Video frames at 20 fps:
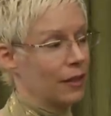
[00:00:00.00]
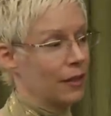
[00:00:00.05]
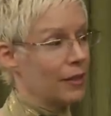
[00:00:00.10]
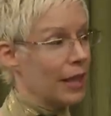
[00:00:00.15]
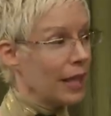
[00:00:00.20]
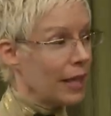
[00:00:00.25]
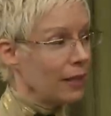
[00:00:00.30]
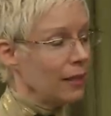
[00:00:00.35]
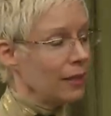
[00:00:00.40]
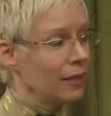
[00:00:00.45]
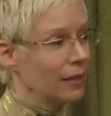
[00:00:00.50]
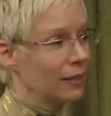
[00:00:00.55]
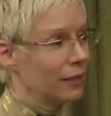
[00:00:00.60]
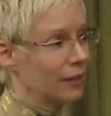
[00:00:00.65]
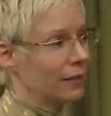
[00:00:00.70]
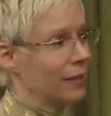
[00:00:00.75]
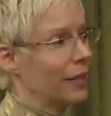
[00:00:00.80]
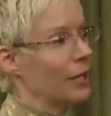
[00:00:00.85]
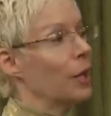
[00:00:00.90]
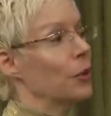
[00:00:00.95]
Then
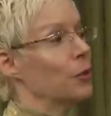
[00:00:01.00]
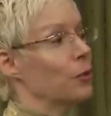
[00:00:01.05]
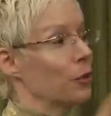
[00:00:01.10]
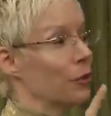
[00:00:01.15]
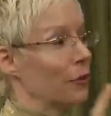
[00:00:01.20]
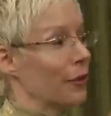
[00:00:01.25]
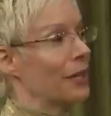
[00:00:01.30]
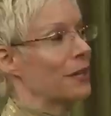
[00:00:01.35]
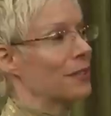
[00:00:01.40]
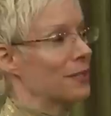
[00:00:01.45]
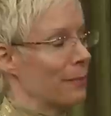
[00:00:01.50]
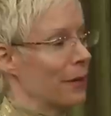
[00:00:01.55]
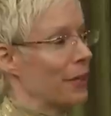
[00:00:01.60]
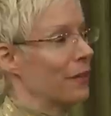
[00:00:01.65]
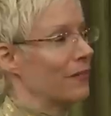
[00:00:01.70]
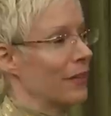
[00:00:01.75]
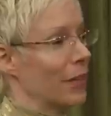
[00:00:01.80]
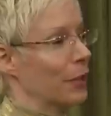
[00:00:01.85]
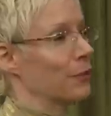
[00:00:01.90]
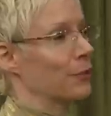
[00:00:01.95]
they are your greatest
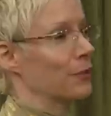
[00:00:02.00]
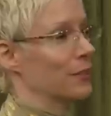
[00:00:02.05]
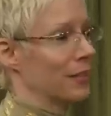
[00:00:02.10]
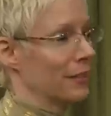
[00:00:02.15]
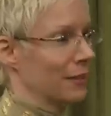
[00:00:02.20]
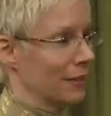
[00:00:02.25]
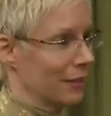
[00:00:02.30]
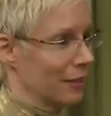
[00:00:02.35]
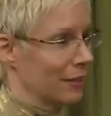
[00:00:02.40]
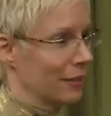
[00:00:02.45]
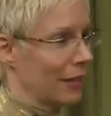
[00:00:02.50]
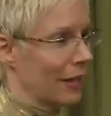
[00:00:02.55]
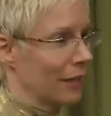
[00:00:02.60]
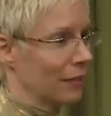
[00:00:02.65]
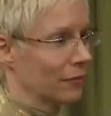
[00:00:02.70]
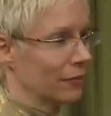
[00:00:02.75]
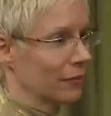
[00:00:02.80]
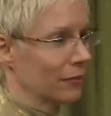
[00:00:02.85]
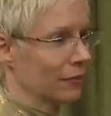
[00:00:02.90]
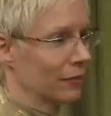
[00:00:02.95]
benefactors in
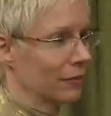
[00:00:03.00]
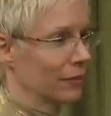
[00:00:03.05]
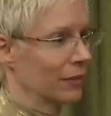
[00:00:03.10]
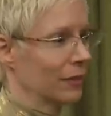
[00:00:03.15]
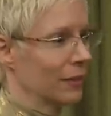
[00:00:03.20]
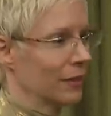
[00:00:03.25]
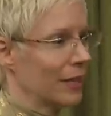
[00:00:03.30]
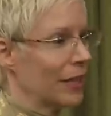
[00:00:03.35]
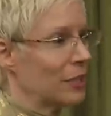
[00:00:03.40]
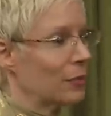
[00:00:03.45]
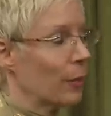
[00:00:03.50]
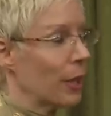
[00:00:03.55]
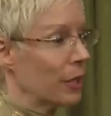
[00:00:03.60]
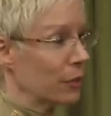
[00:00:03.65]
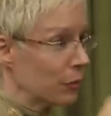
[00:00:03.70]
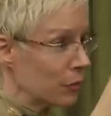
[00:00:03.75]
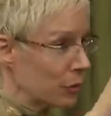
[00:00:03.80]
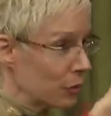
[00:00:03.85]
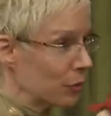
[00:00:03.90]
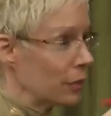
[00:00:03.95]
life. That's why
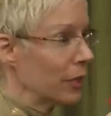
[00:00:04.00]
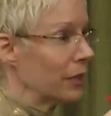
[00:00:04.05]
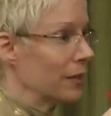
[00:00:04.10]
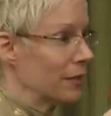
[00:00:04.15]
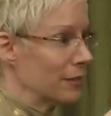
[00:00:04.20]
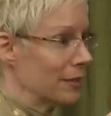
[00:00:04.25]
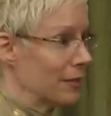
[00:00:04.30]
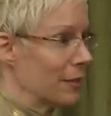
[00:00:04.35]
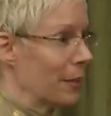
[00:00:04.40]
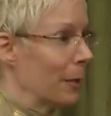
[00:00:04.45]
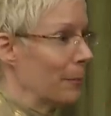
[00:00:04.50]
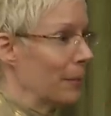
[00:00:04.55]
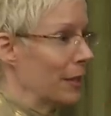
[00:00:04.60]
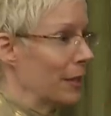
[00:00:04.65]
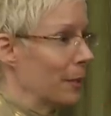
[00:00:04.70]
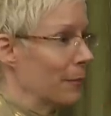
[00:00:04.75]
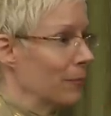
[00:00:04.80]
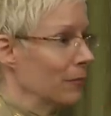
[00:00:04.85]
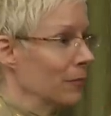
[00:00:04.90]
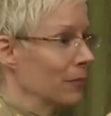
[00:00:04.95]
you're doing this
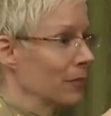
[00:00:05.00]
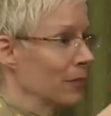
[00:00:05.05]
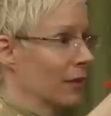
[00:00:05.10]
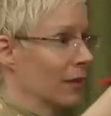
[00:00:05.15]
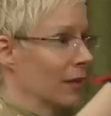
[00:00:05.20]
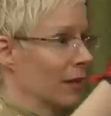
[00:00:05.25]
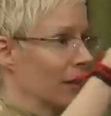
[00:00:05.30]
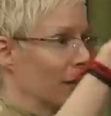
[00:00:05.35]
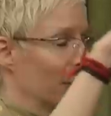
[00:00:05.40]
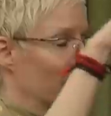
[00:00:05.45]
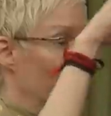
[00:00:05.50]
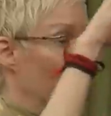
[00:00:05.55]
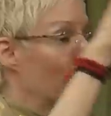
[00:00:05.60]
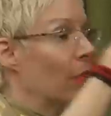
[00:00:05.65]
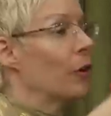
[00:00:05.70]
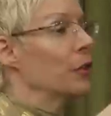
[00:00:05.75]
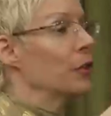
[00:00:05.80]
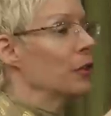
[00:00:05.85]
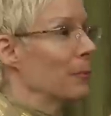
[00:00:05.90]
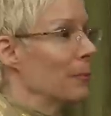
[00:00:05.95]
Tarpanam
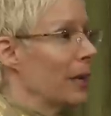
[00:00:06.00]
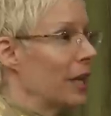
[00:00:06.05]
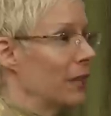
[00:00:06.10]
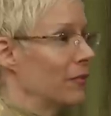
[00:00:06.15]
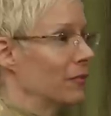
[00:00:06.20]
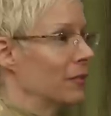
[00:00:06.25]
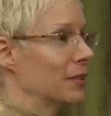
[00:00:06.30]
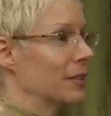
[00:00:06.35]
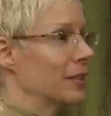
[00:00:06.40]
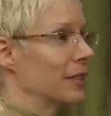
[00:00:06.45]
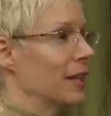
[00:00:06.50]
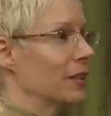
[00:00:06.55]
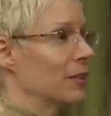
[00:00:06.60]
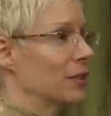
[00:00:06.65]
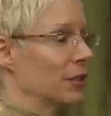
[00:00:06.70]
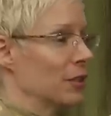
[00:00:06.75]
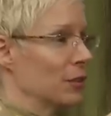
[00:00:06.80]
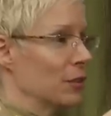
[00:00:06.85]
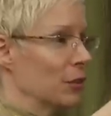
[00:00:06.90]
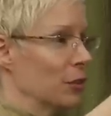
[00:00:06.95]
for your
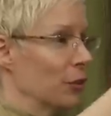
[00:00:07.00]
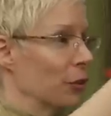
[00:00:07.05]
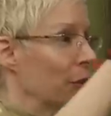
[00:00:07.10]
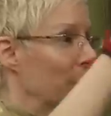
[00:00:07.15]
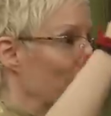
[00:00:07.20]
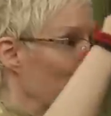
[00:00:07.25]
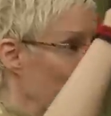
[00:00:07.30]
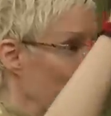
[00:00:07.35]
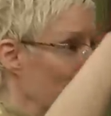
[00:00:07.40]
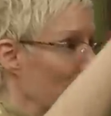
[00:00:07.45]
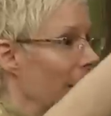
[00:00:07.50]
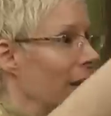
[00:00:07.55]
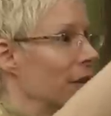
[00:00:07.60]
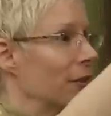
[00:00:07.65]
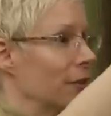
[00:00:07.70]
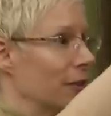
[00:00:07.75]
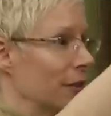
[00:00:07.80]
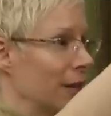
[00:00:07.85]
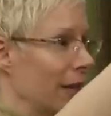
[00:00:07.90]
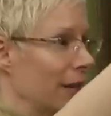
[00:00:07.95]
manifestations. You're going to pray
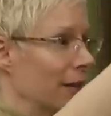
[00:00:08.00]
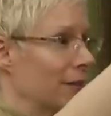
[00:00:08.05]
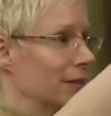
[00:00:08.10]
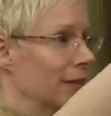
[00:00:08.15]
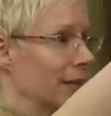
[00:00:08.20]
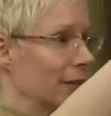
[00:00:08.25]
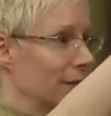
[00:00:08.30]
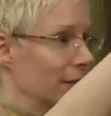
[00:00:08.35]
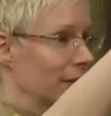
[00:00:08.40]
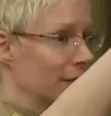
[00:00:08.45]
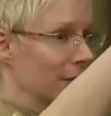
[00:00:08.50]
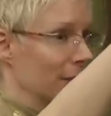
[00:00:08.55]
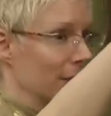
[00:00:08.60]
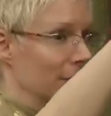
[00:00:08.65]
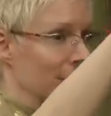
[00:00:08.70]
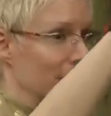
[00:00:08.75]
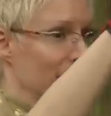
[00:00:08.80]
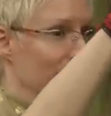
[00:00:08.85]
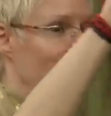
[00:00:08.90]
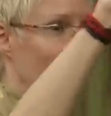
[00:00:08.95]
to your
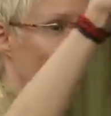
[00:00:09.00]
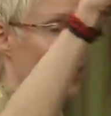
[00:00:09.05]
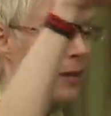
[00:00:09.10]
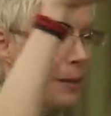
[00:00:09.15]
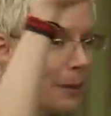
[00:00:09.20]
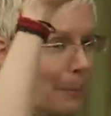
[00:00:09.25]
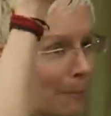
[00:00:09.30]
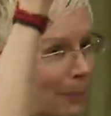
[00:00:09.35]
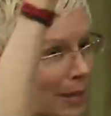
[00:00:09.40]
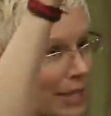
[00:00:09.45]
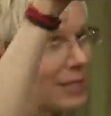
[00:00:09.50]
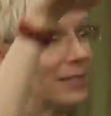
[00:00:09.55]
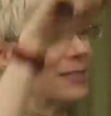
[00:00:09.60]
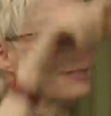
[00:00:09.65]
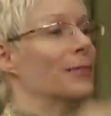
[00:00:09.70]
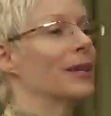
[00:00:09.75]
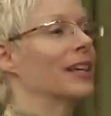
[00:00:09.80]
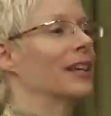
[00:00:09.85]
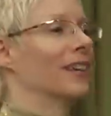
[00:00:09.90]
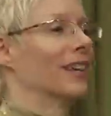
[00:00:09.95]
ancestors,
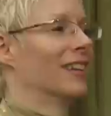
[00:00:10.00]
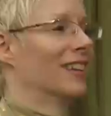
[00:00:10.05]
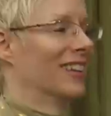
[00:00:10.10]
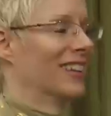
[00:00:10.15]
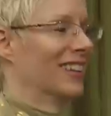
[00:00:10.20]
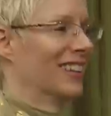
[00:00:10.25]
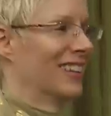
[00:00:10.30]
bless me.